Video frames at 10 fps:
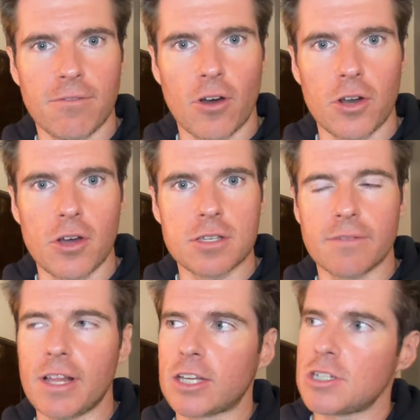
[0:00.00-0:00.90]
photos
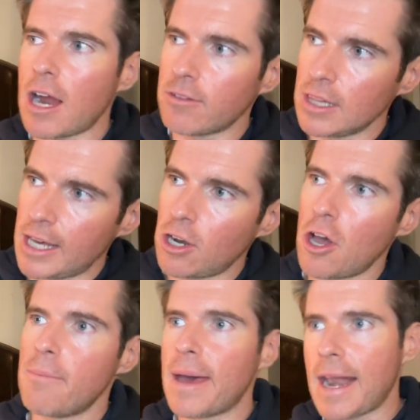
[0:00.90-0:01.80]
of like Jared
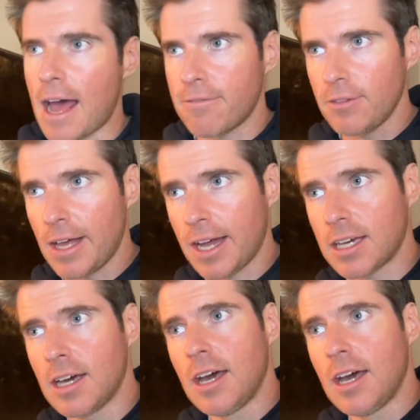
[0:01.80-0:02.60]
Leto, Ben Affleck,